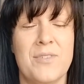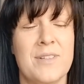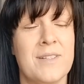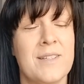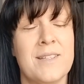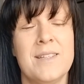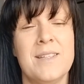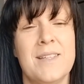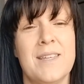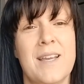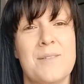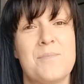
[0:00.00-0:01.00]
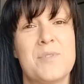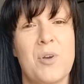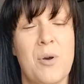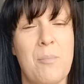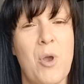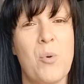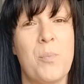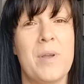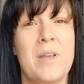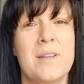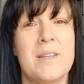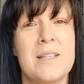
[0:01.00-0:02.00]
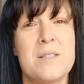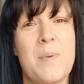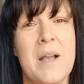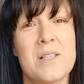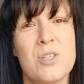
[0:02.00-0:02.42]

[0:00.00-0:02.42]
And yeah, so I'm hoping it's back